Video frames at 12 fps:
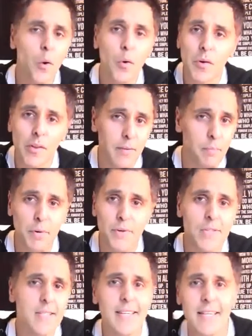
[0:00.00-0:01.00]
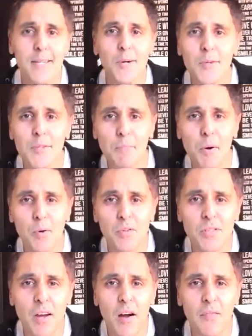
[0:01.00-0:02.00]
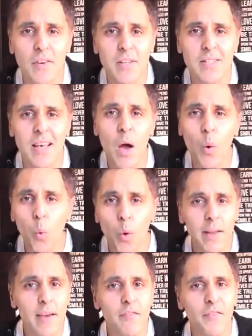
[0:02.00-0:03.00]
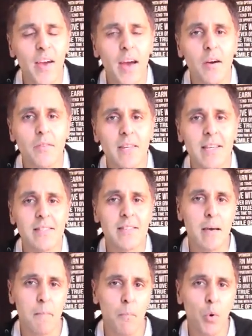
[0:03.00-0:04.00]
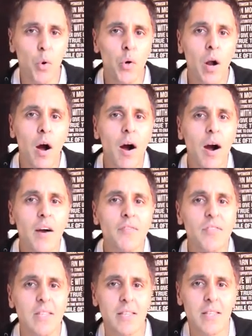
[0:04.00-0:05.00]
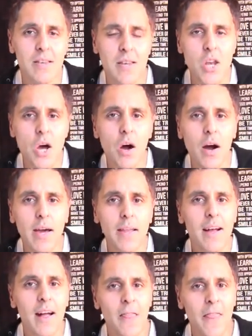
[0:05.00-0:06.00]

or the person that you know at the post office, what I found is that more often than not,